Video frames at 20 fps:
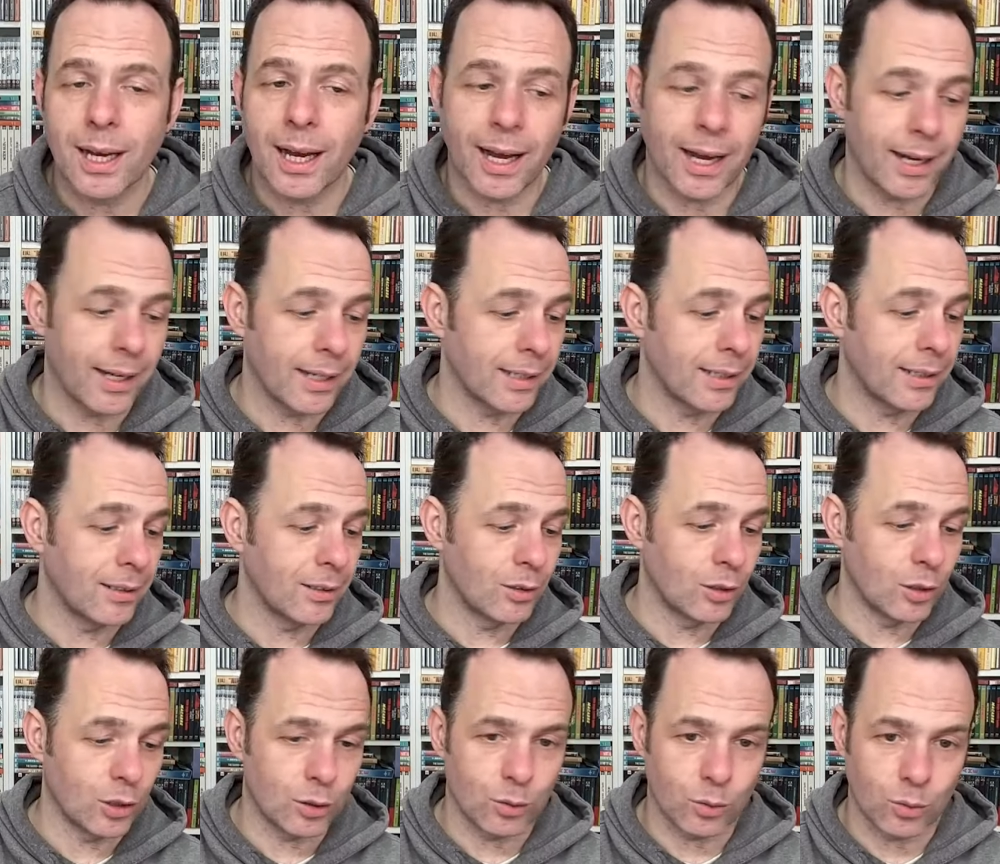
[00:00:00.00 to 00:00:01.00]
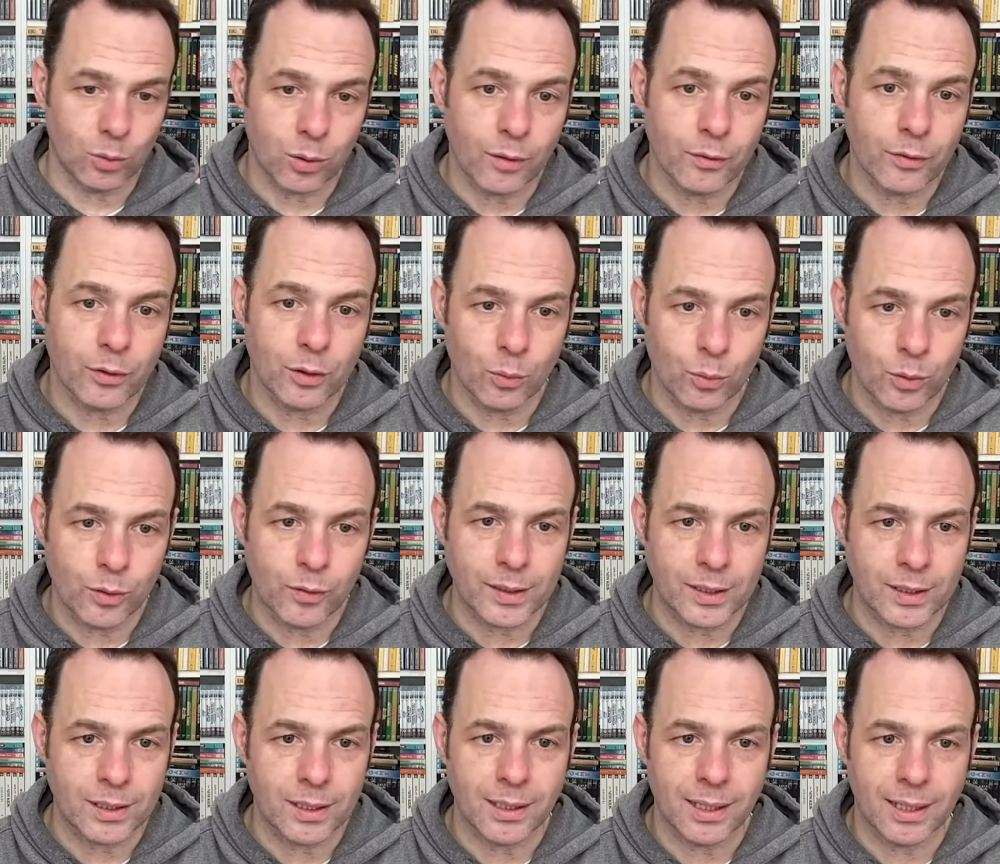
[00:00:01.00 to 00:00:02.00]
I just loved
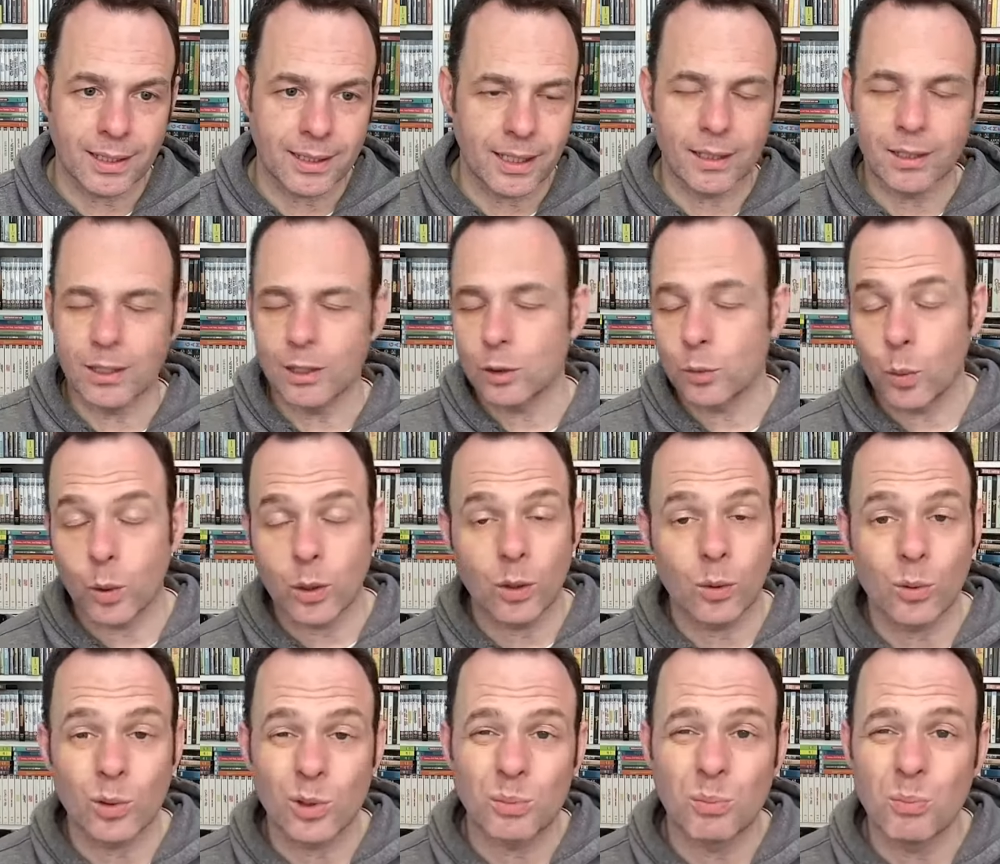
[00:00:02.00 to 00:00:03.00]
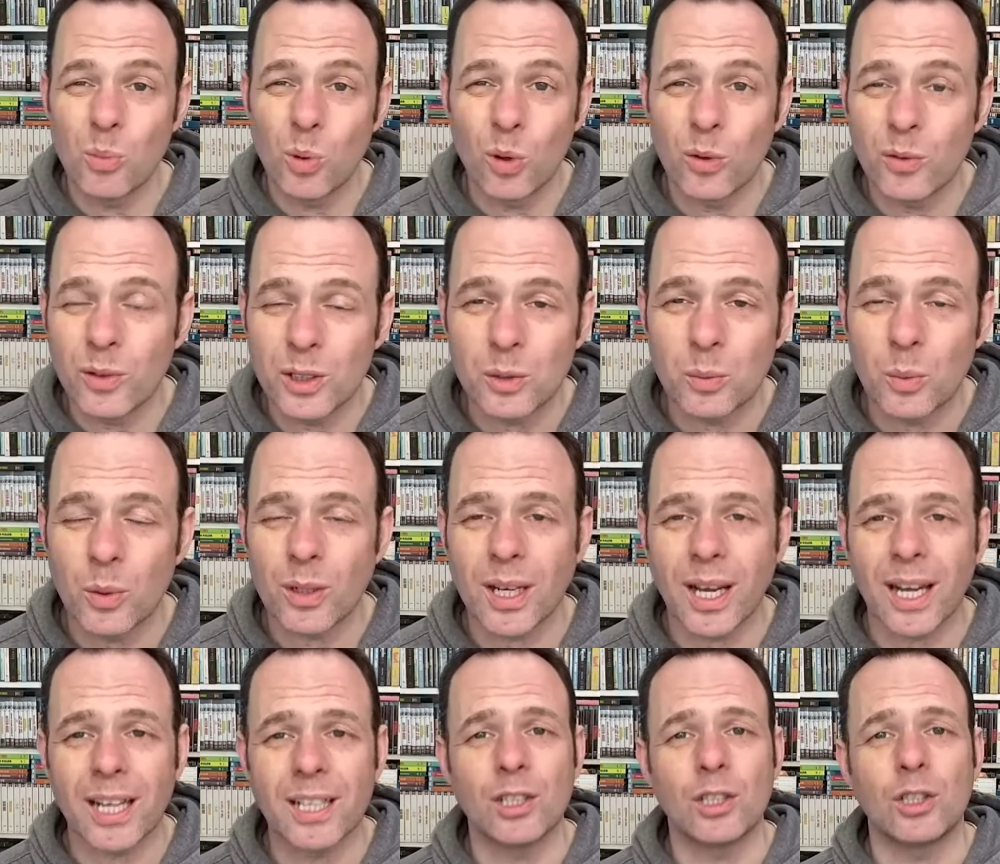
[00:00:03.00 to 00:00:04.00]
revisiting it again. It's one of those movies where
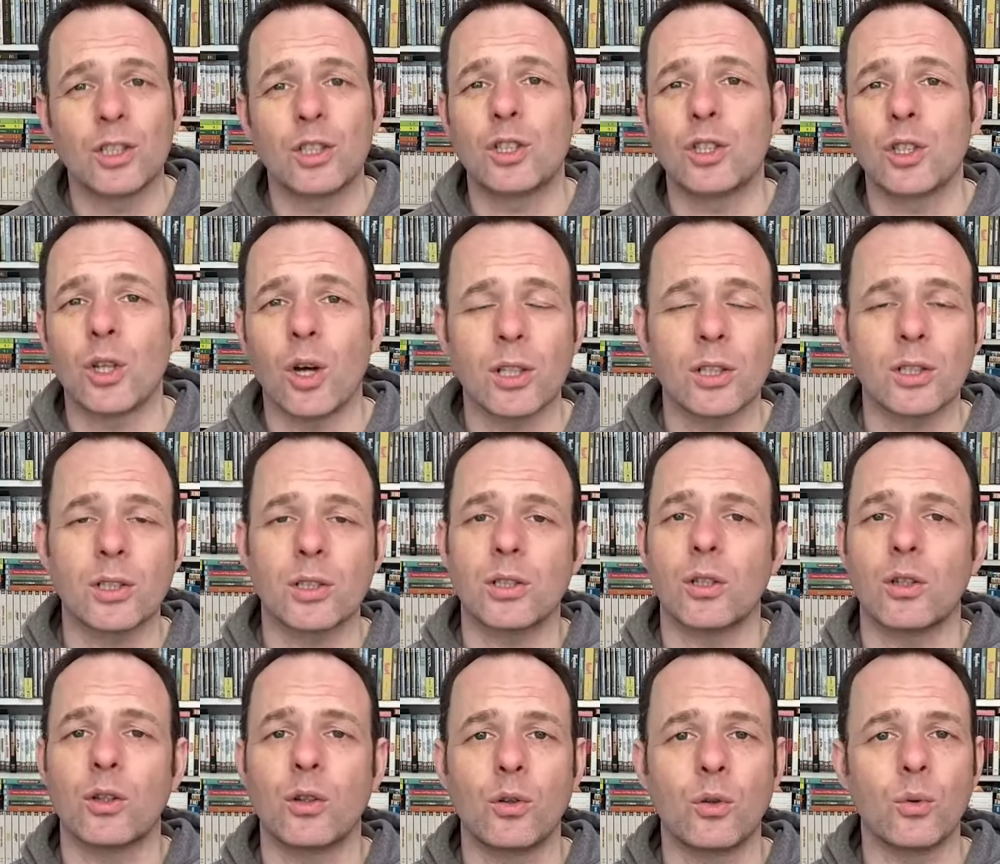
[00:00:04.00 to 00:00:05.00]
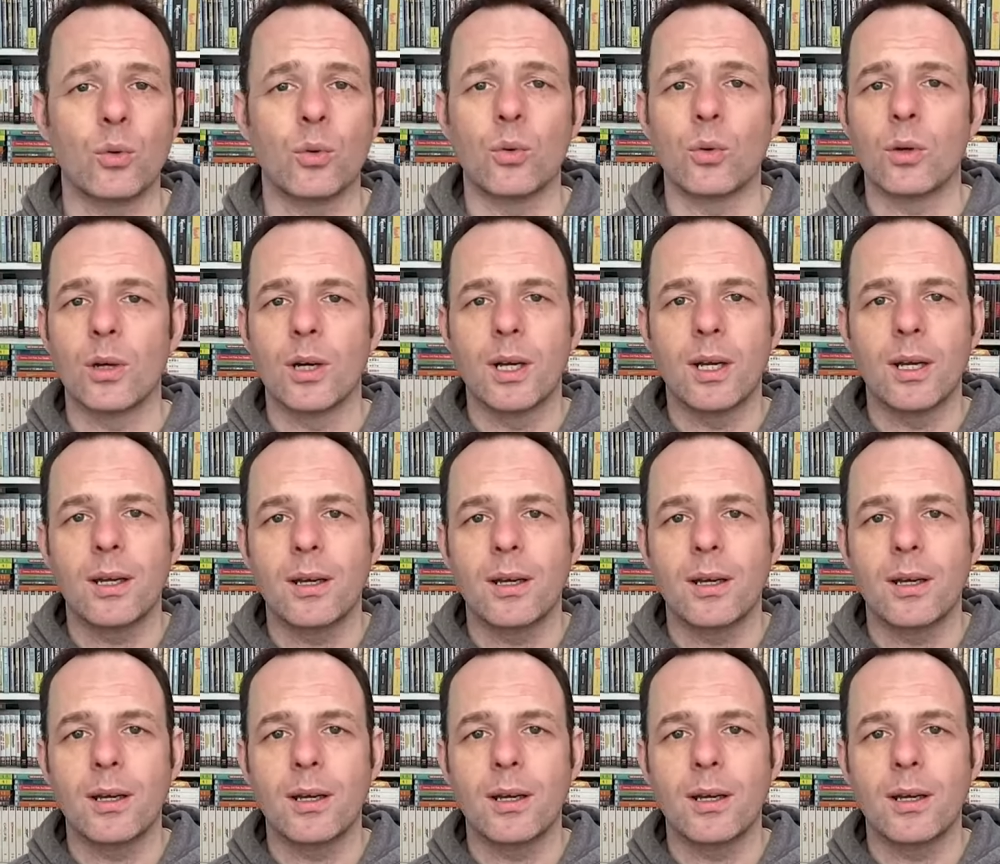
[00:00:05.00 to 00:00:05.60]
I just know